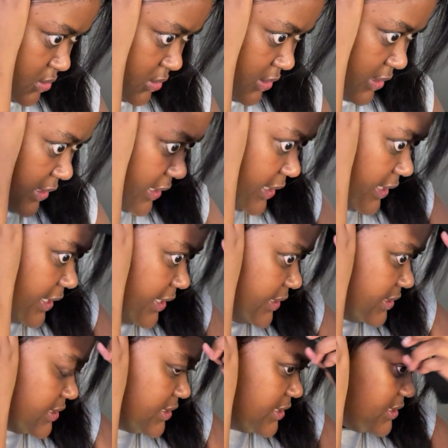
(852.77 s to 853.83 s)
And I kind
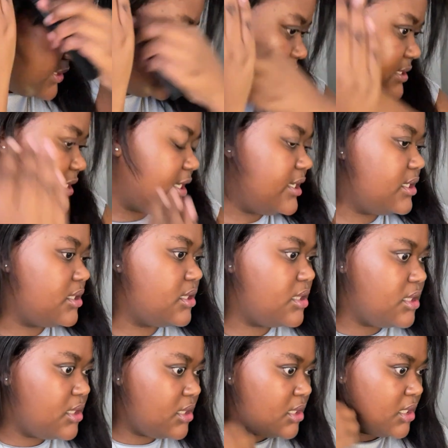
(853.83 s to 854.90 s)
of need the
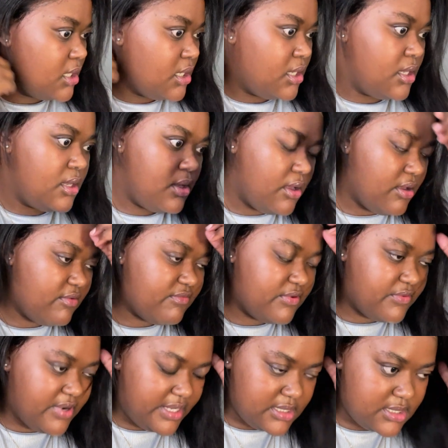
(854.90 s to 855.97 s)
tail of a
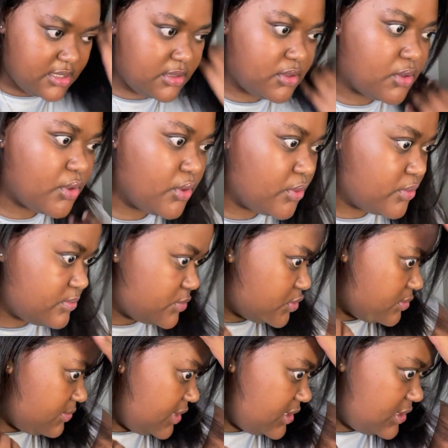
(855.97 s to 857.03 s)
rat tail comb to
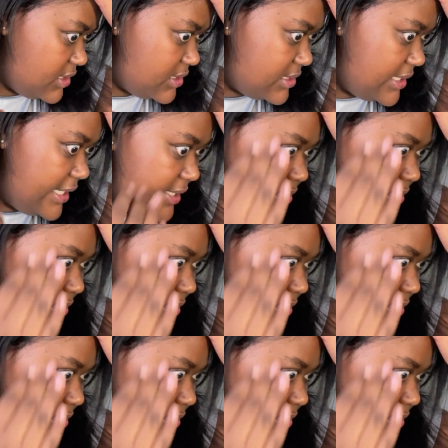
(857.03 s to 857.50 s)
make this line